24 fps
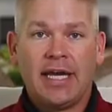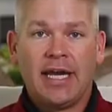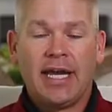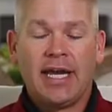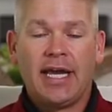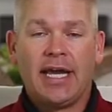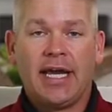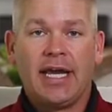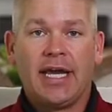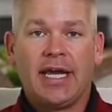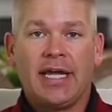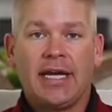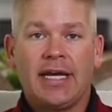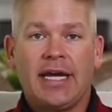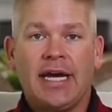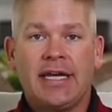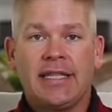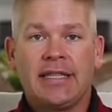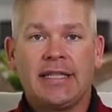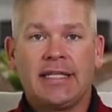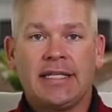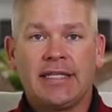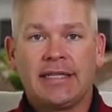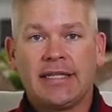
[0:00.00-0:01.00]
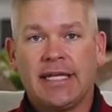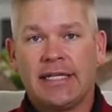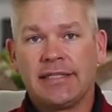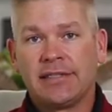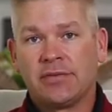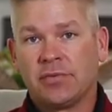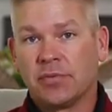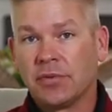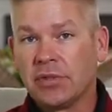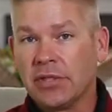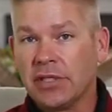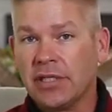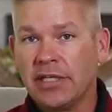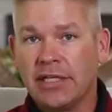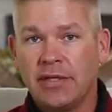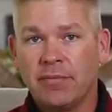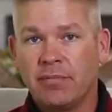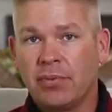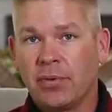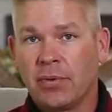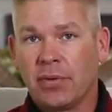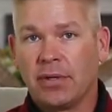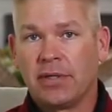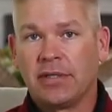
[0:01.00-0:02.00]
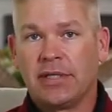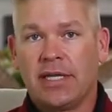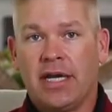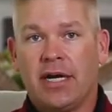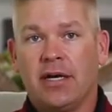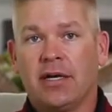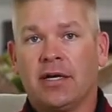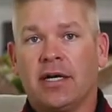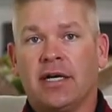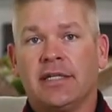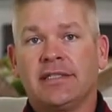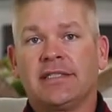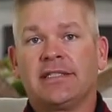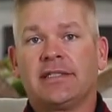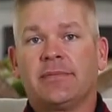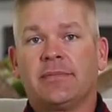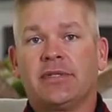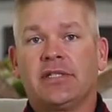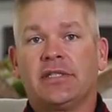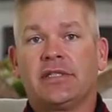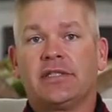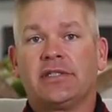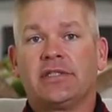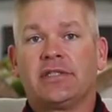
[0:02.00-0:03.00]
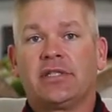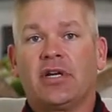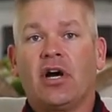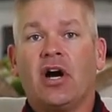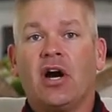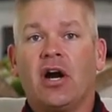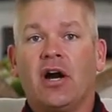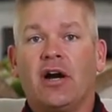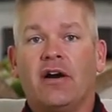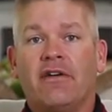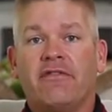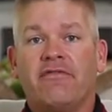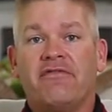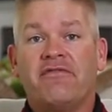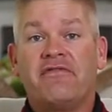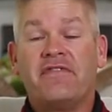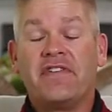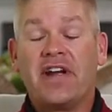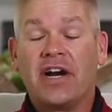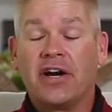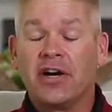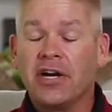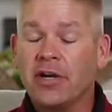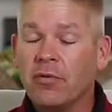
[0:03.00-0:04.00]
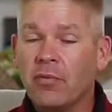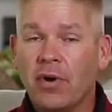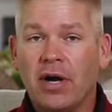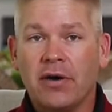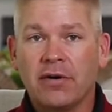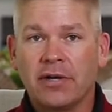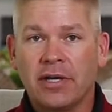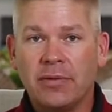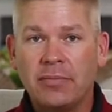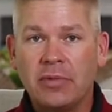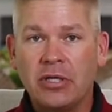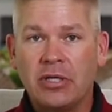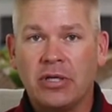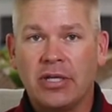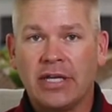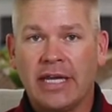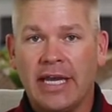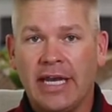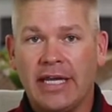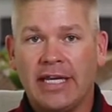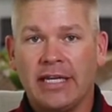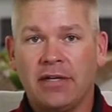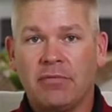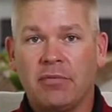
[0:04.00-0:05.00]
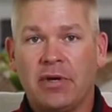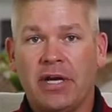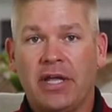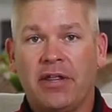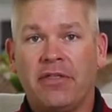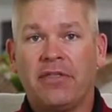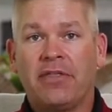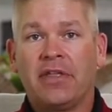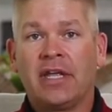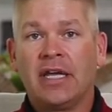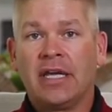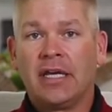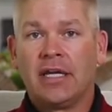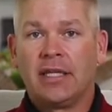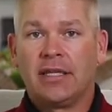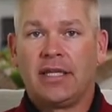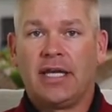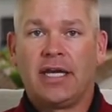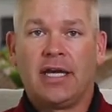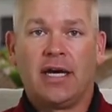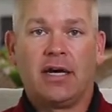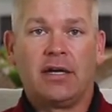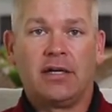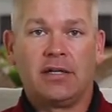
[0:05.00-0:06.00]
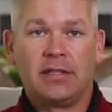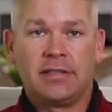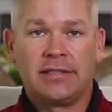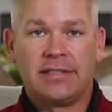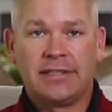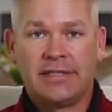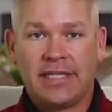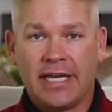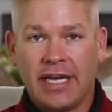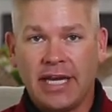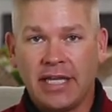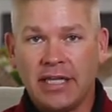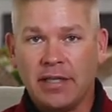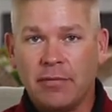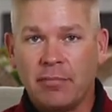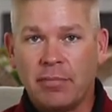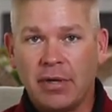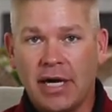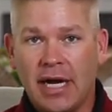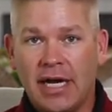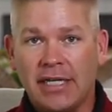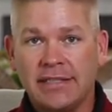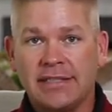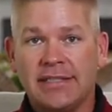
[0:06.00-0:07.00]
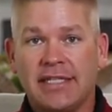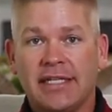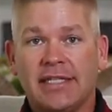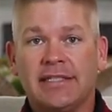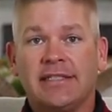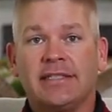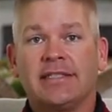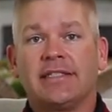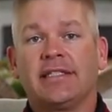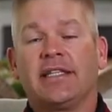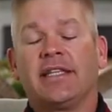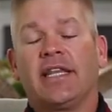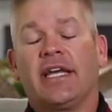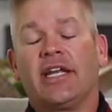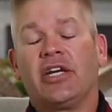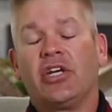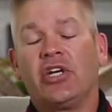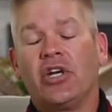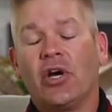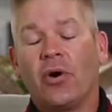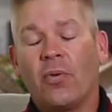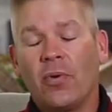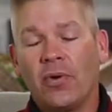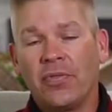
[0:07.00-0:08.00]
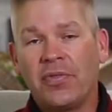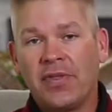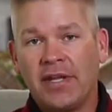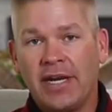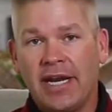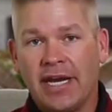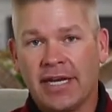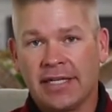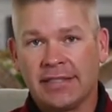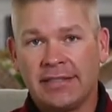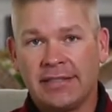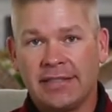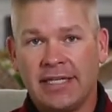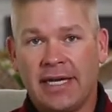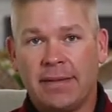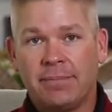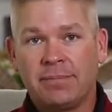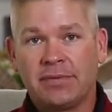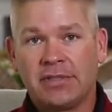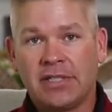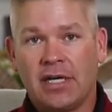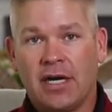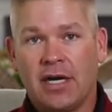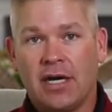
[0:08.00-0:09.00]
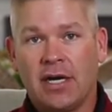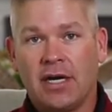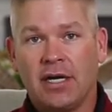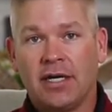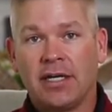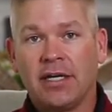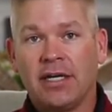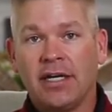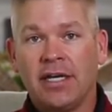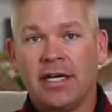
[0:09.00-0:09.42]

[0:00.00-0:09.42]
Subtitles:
And I think that's really important, that our customers are very well communicated with, they understand the process, they know what the next steps are.